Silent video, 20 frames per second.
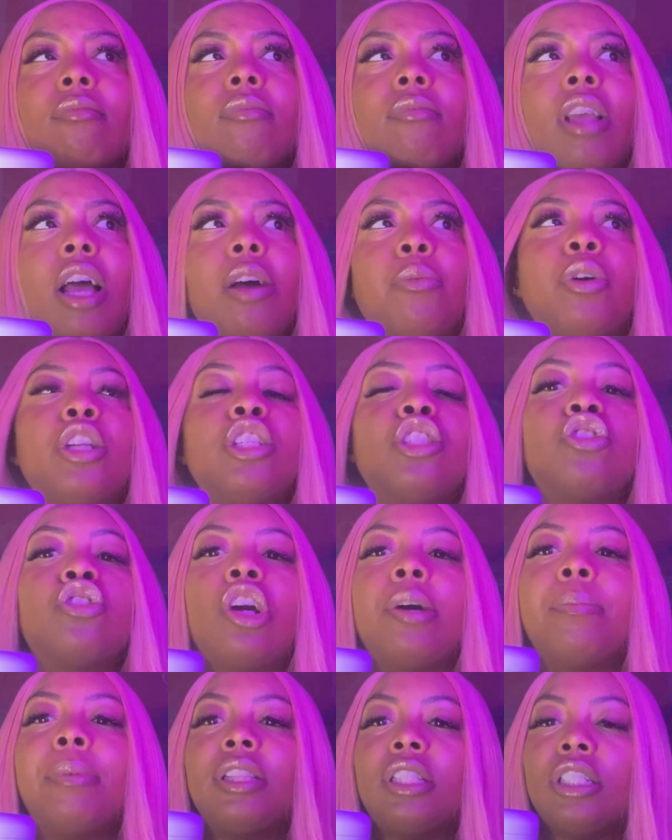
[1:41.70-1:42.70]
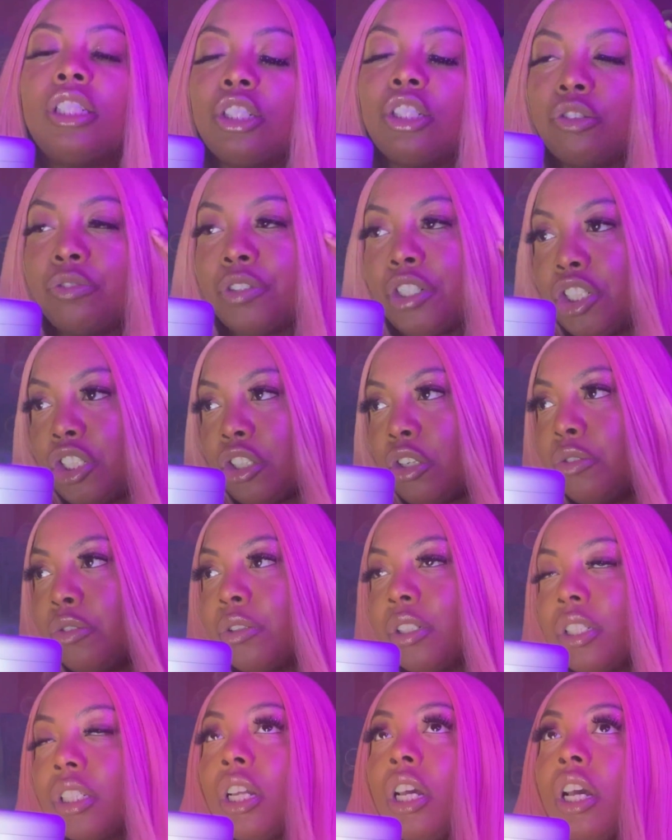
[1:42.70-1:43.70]
want to talk about these three shows
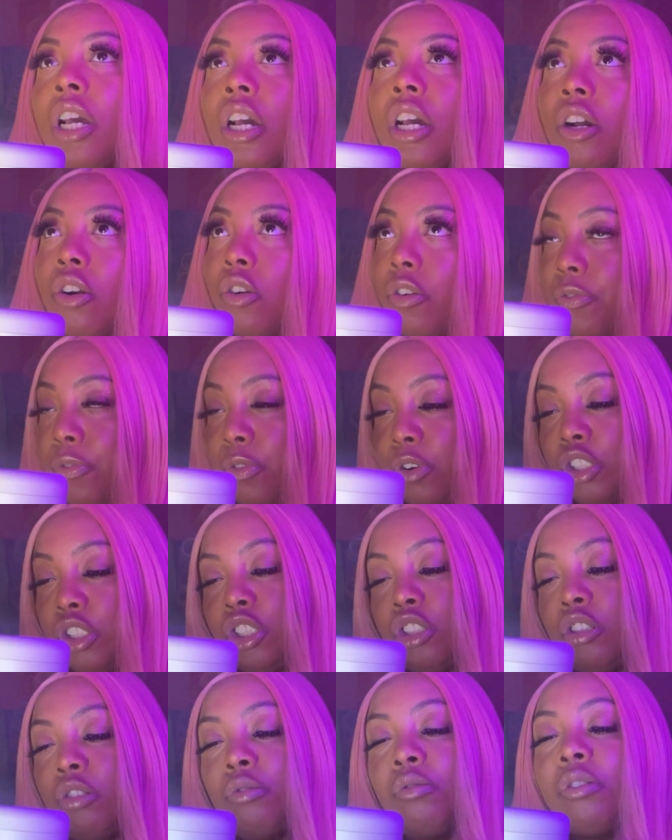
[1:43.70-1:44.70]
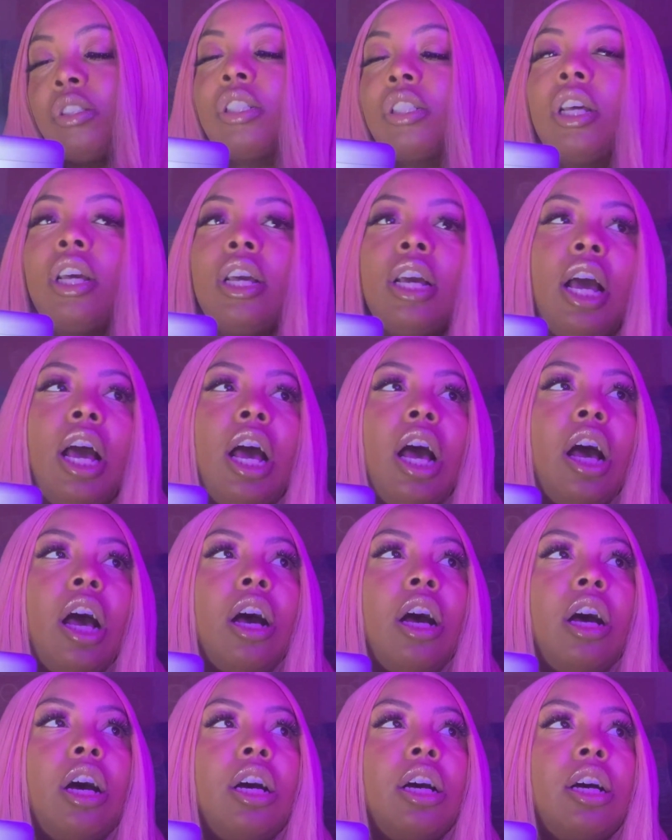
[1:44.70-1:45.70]
or four shows.
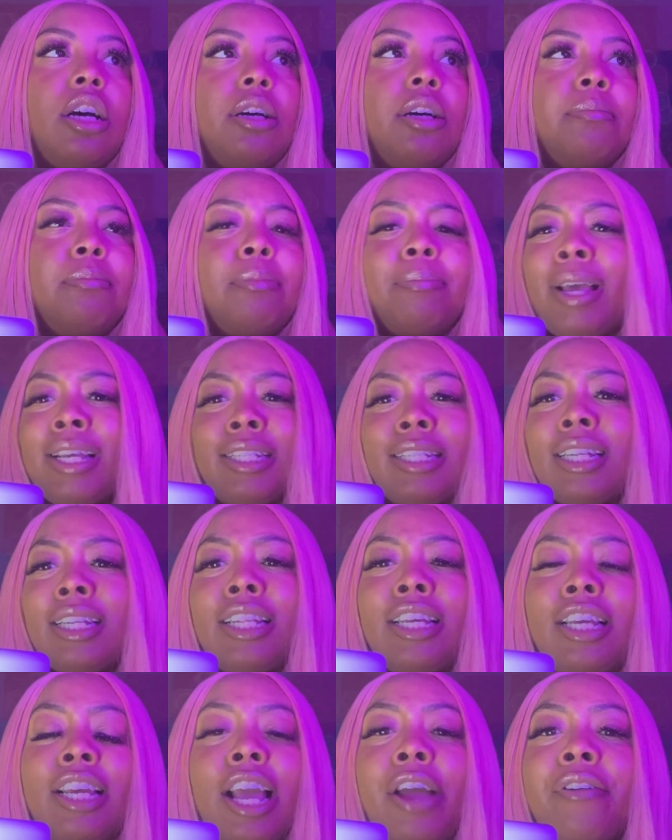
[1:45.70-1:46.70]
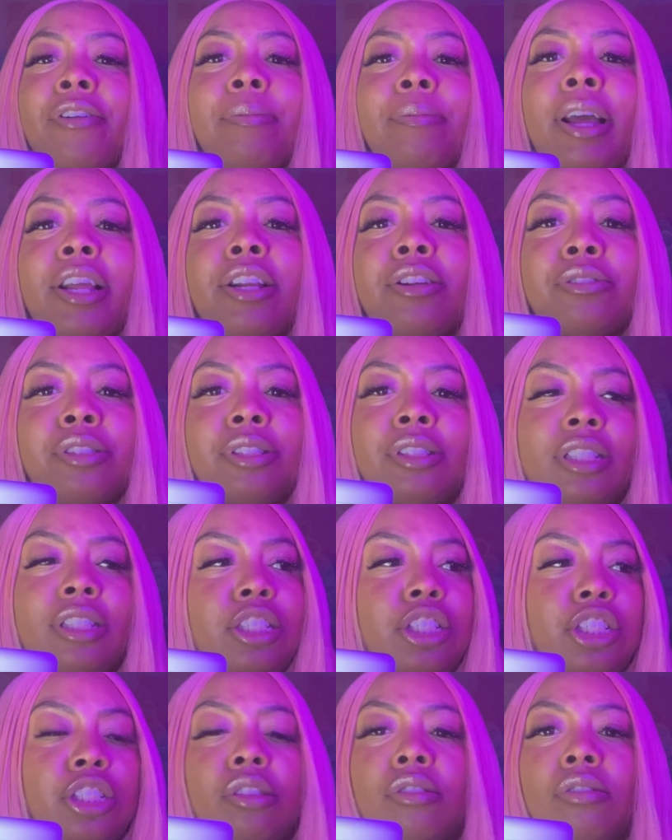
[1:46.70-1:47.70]
Basically, everybody knows
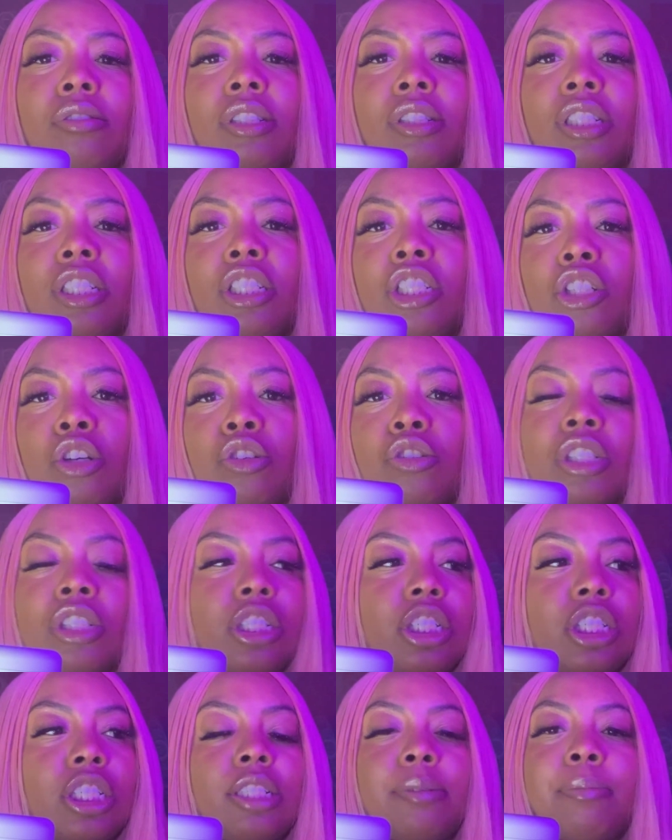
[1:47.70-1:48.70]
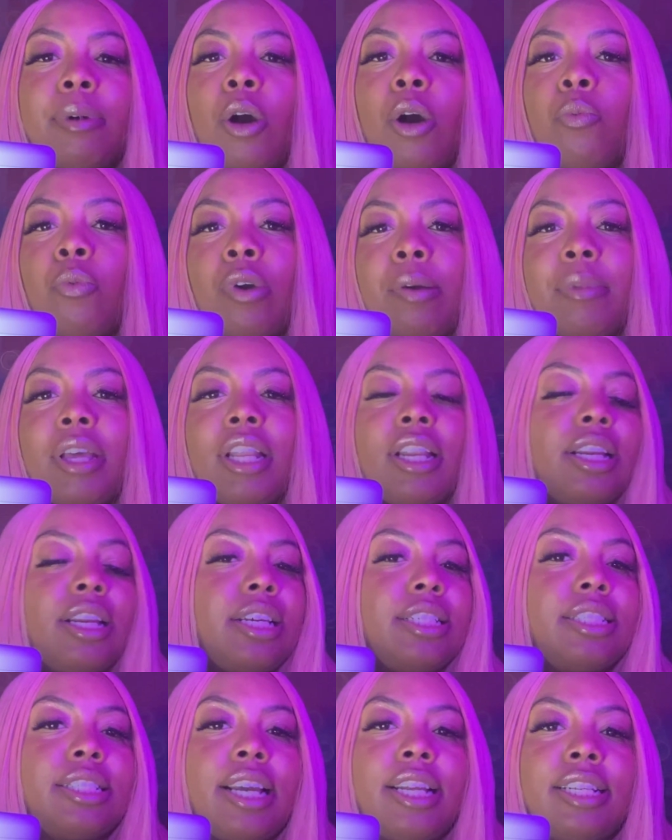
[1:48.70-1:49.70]
these shows. These shows are just about women and
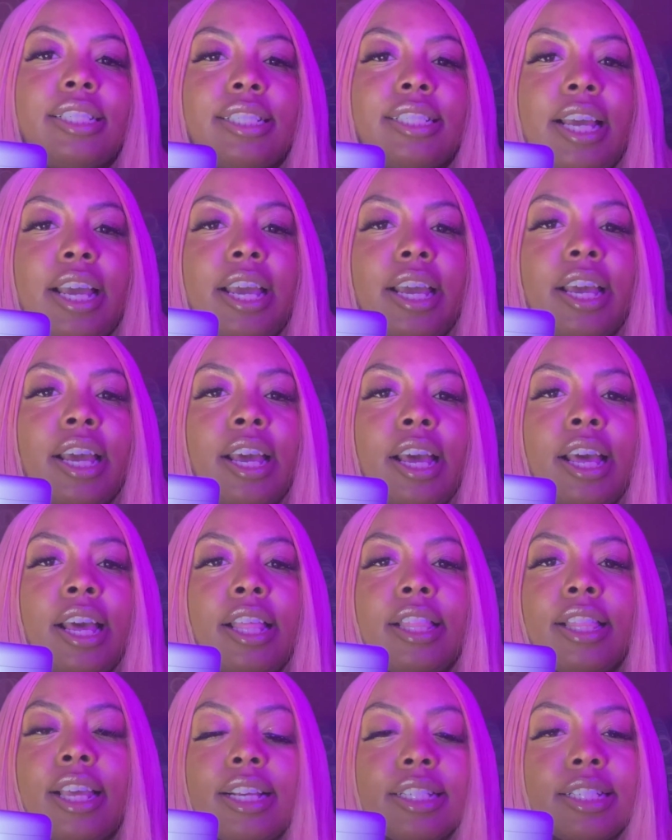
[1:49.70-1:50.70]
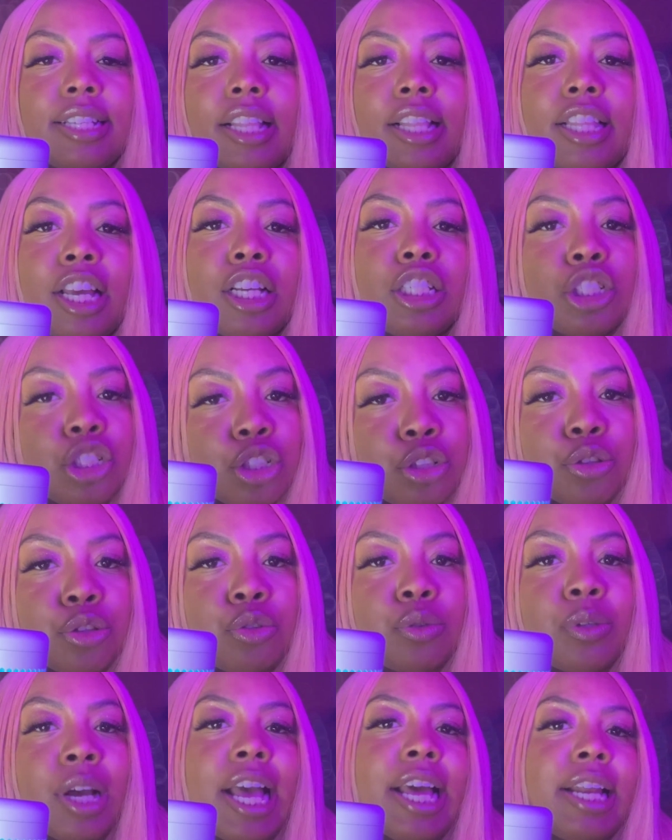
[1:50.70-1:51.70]
their day-to-day things that they
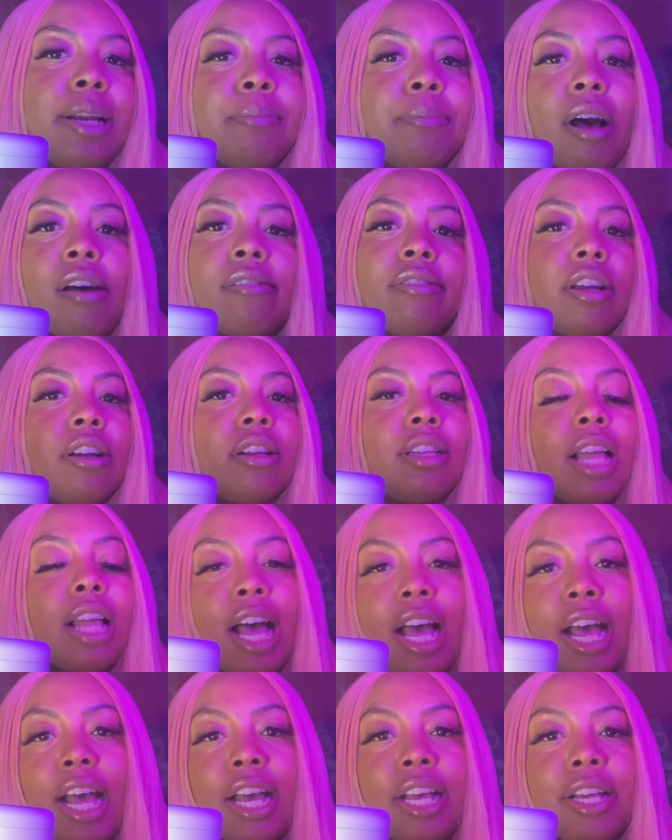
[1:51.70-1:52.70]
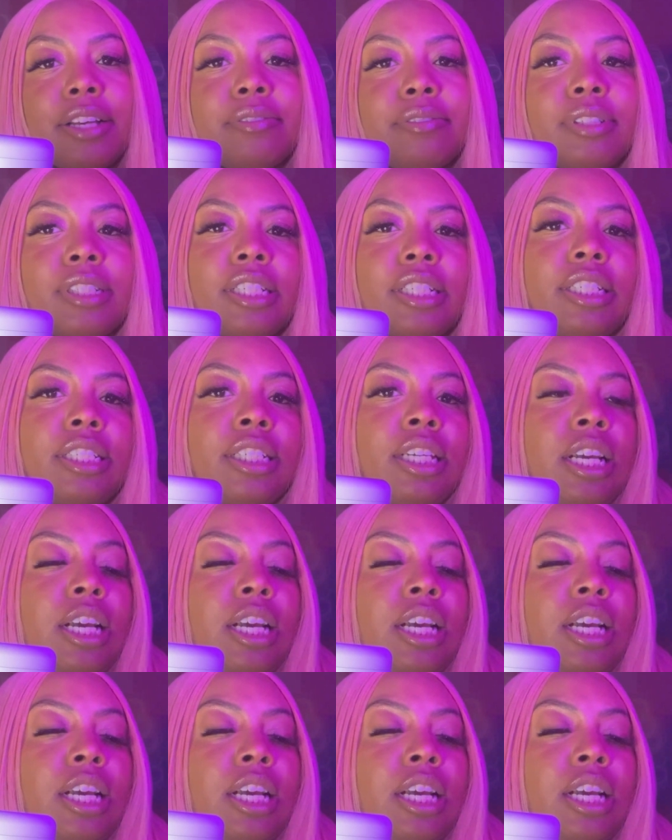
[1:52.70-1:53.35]
do and about their lives and